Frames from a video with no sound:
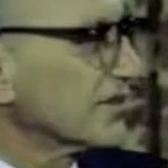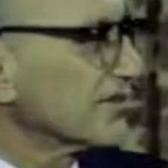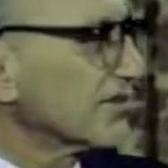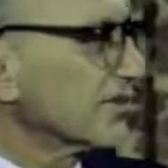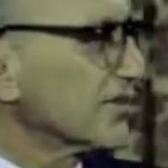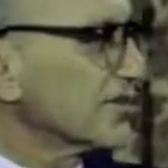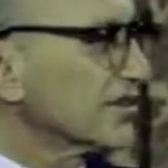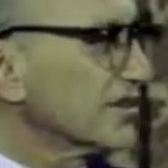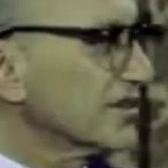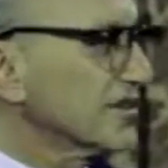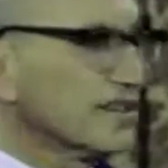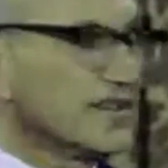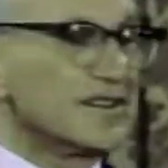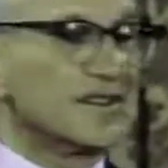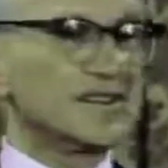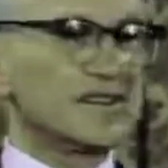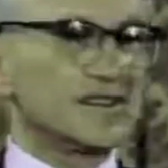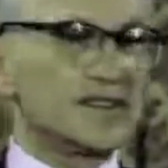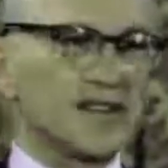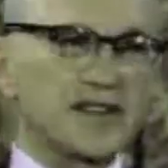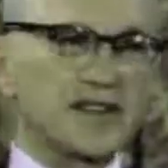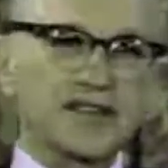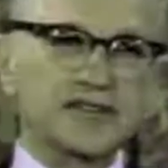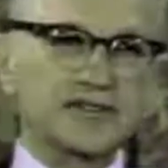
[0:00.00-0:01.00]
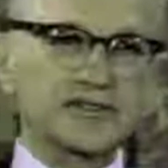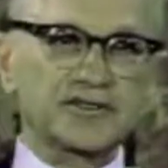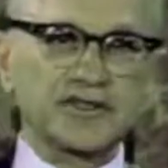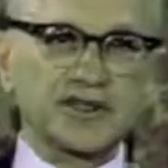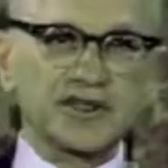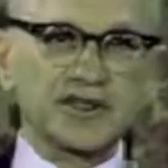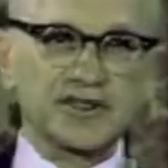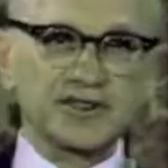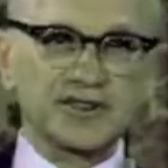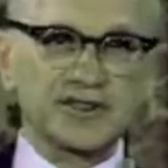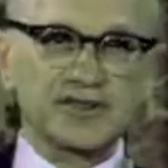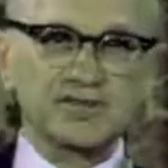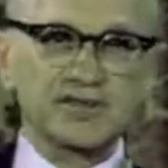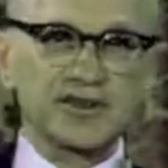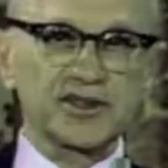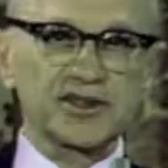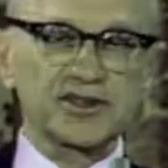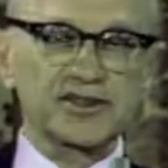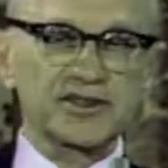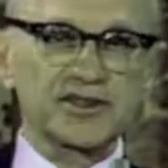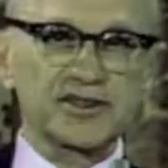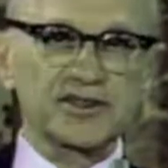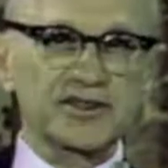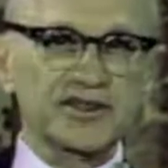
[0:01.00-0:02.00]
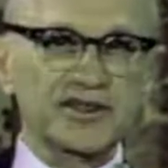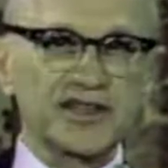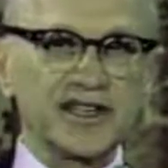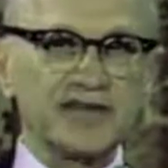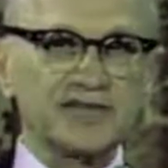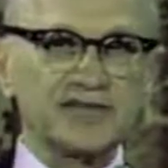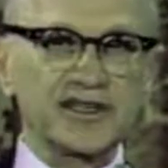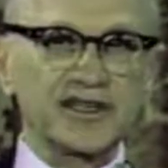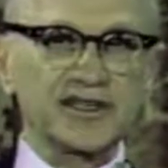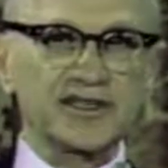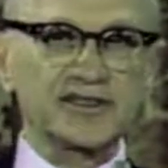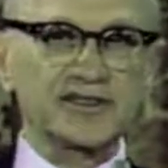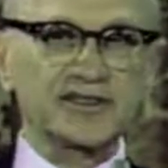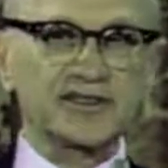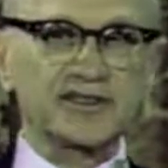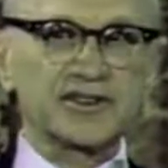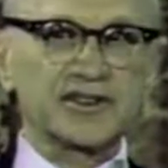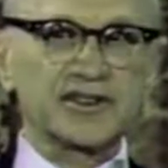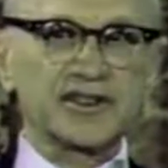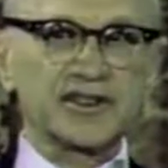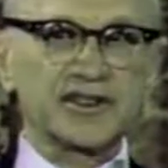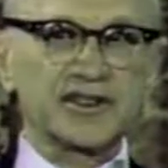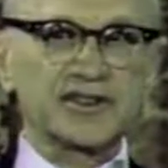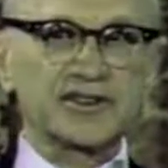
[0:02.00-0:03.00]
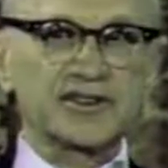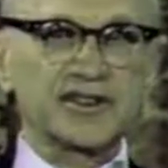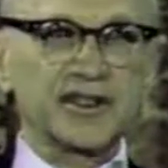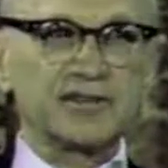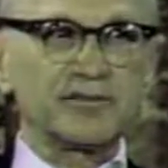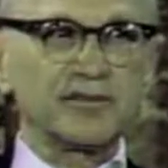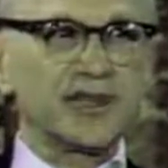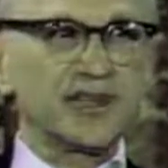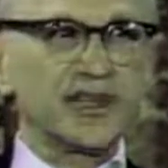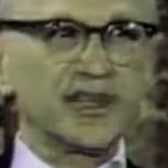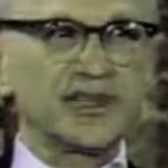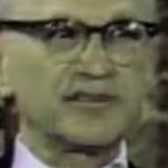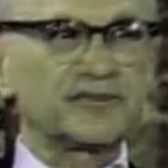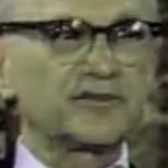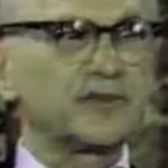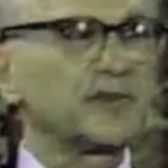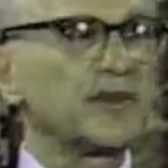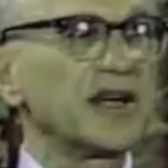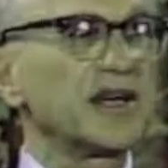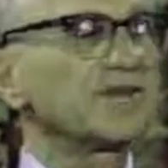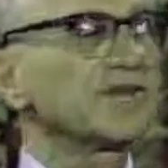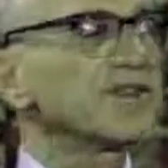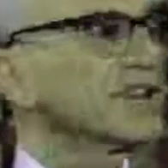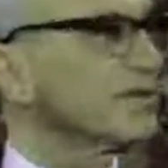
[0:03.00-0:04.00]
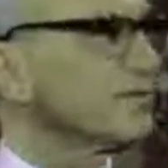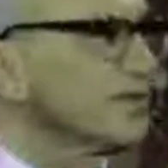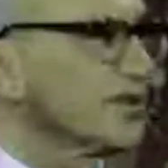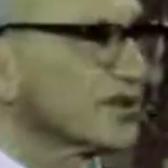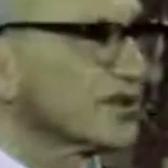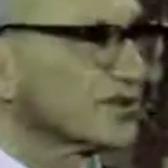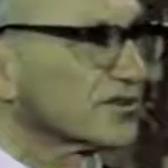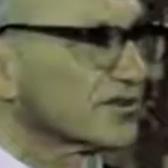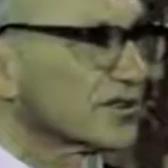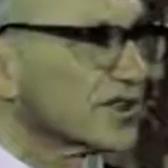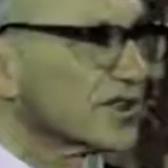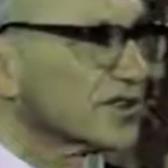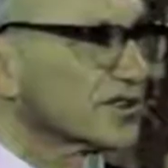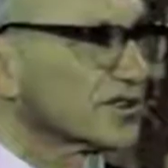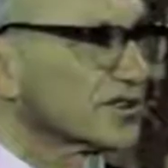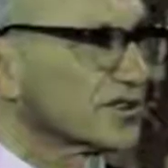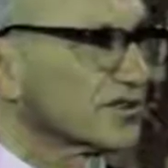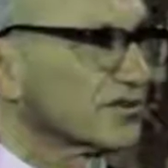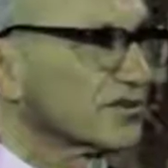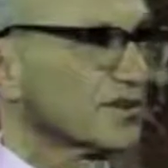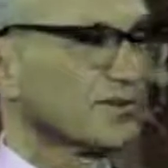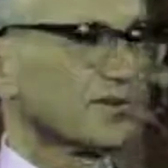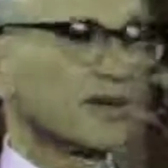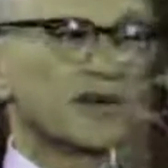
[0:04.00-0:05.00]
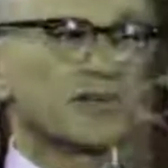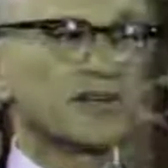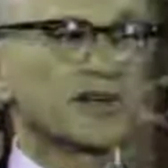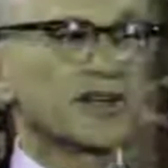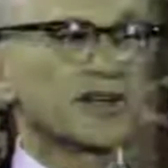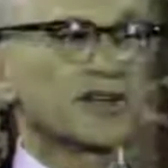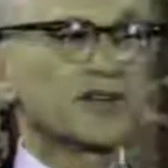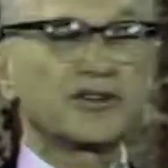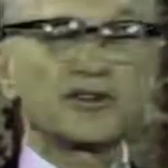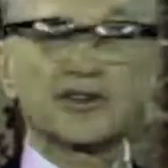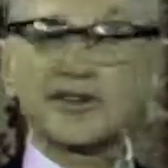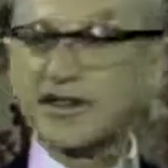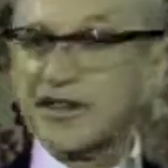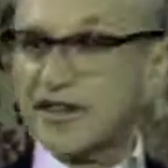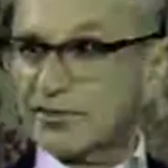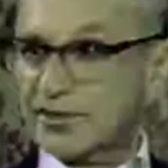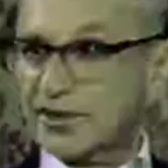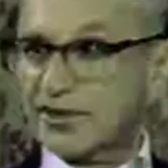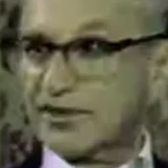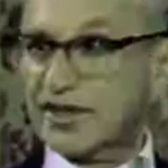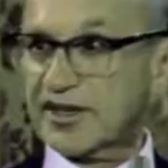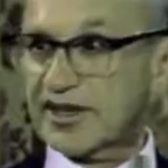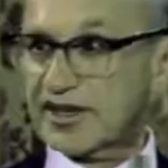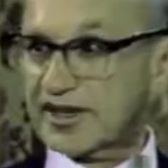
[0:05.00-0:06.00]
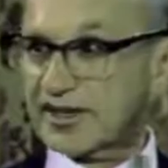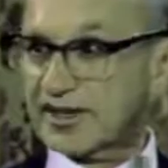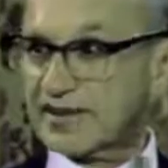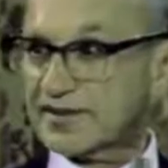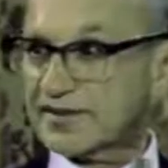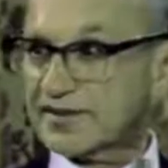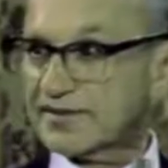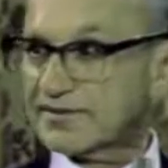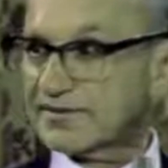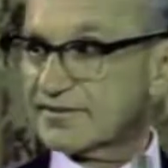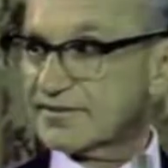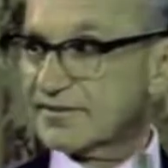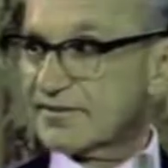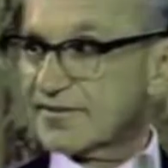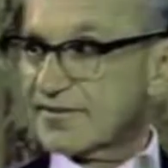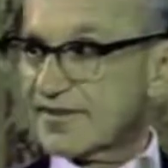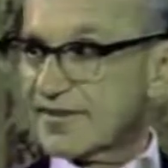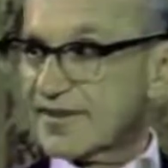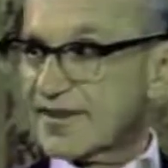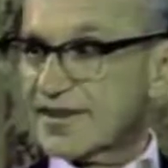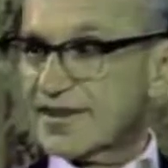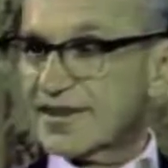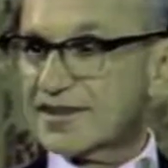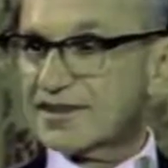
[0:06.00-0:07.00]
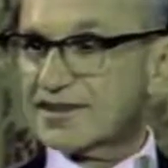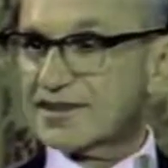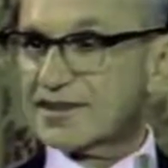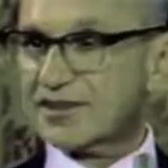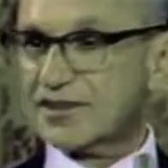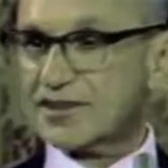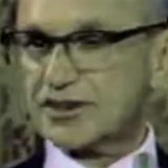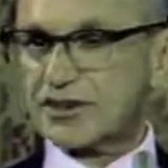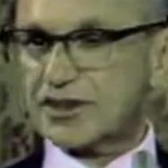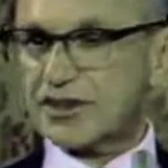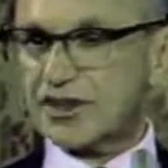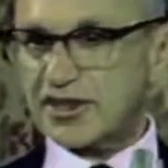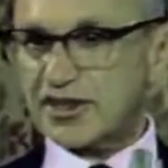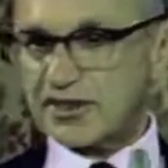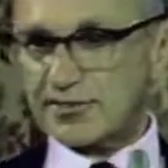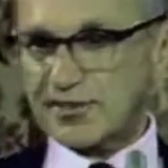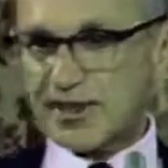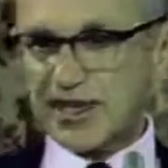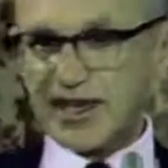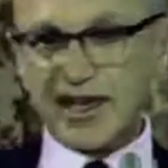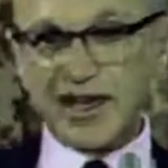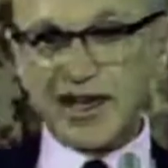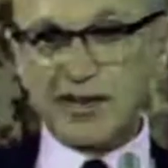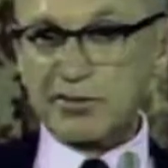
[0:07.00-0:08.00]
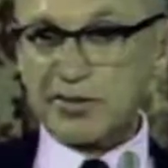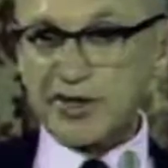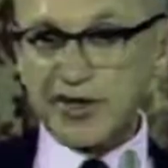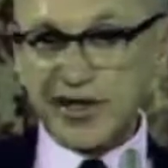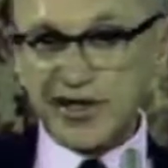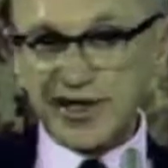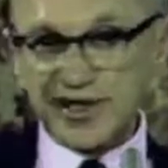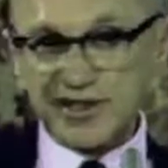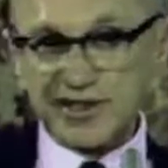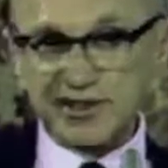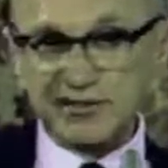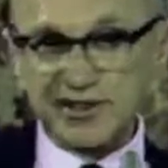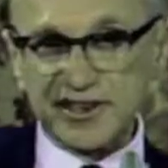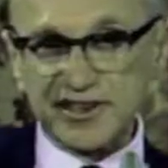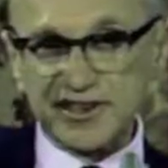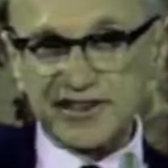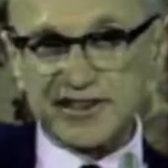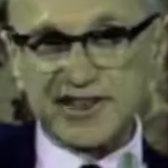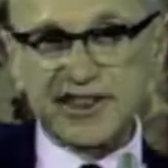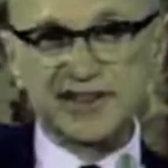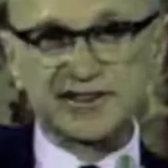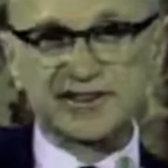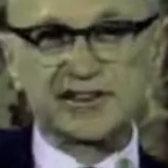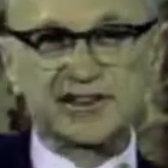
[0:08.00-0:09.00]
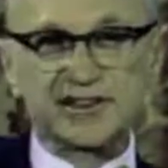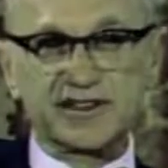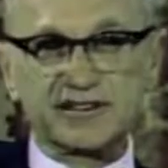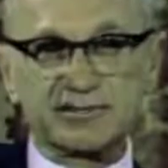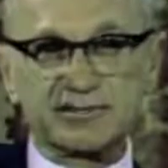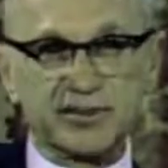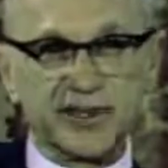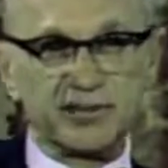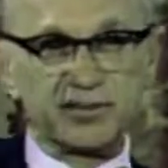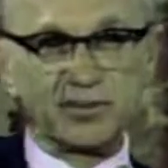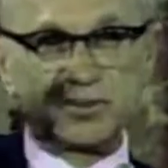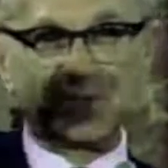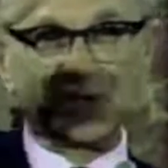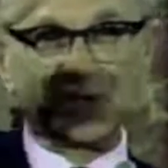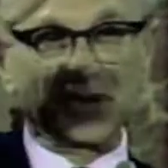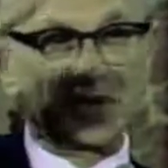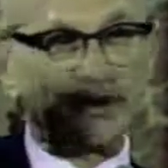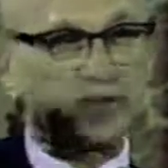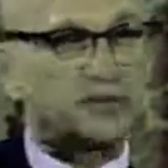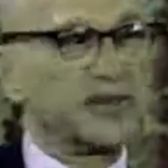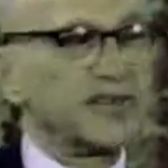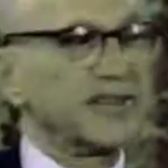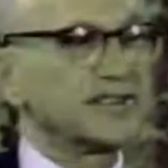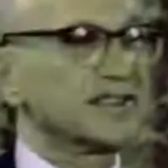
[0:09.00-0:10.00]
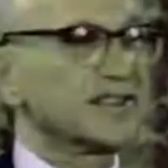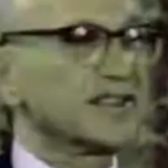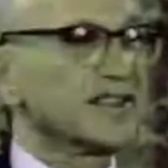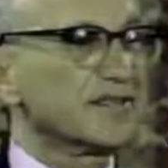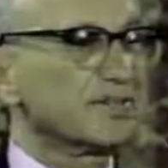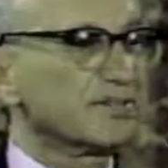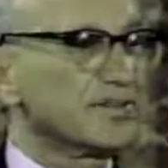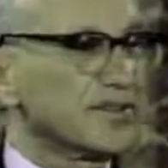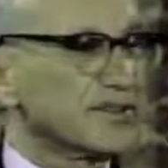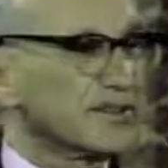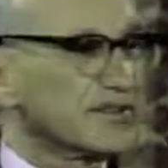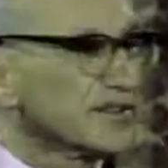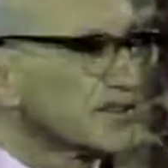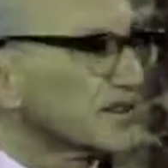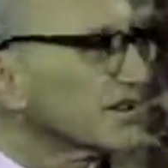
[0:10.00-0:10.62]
for illustration, because this same kind of talk has emanated from every administration, Republican or Democrat. There is talk about how we're not going to raise taxes on people, we're going to raise it on business,